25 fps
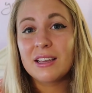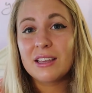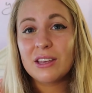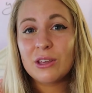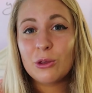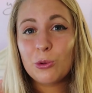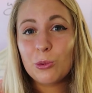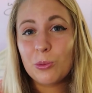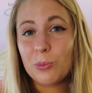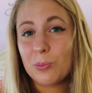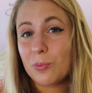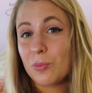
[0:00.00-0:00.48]

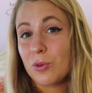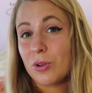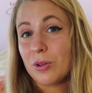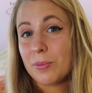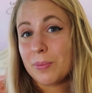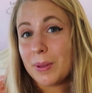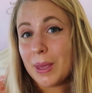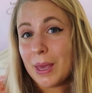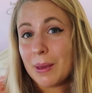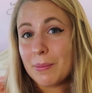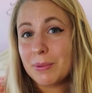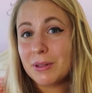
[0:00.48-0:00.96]
you
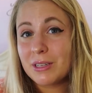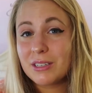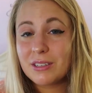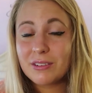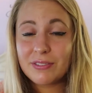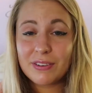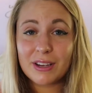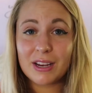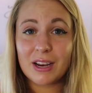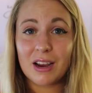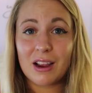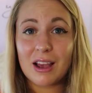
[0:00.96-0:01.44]
will be able
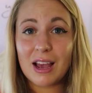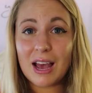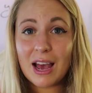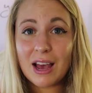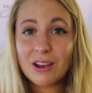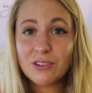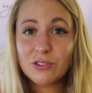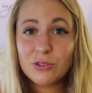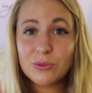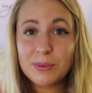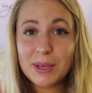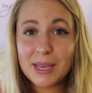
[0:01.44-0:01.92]
to figure out
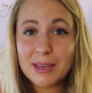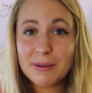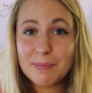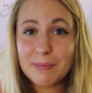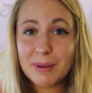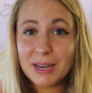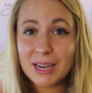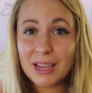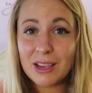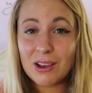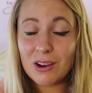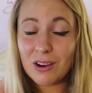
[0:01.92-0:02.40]
how to make
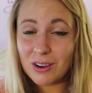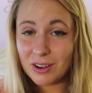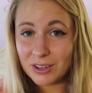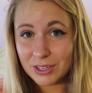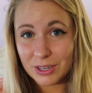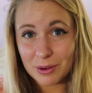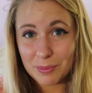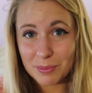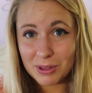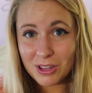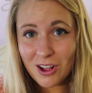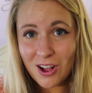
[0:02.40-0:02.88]
money
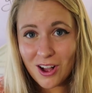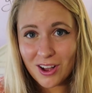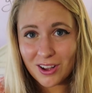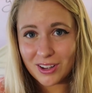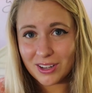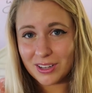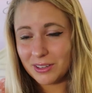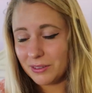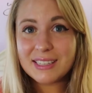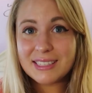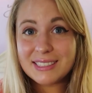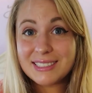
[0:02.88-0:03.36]
on your
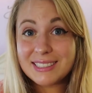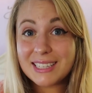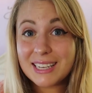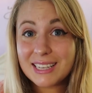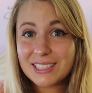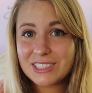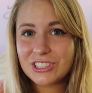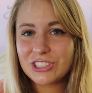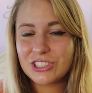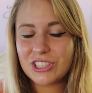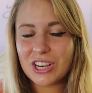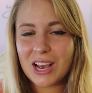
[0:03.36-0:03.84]
blog. The
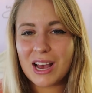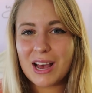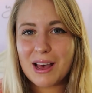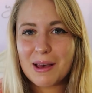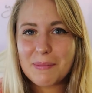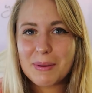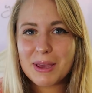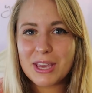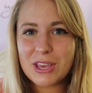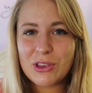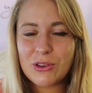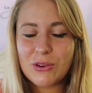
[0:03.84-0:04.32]
sixth
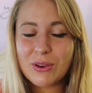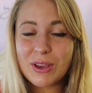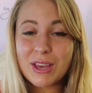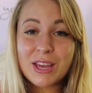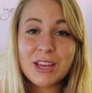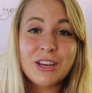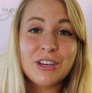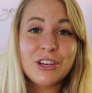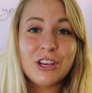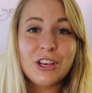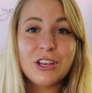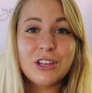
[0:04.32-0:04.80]
job you
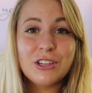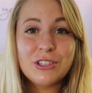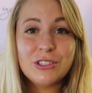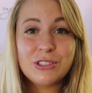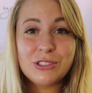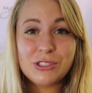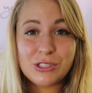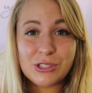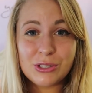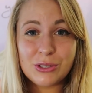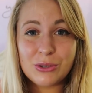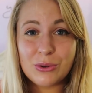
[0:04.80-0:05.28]
can
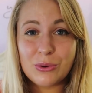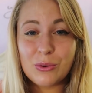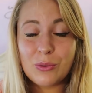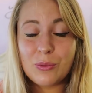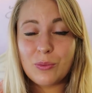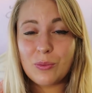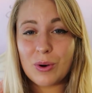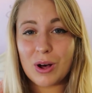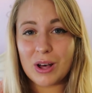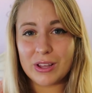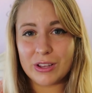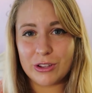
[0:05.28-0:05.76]
do
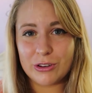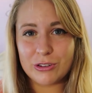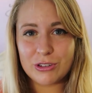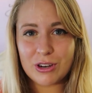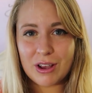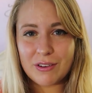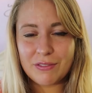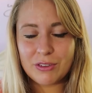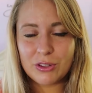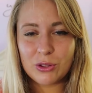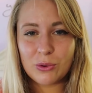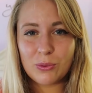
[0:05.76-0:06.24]
while you
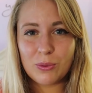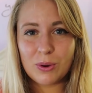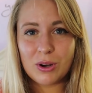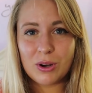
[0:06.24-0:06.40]
travel the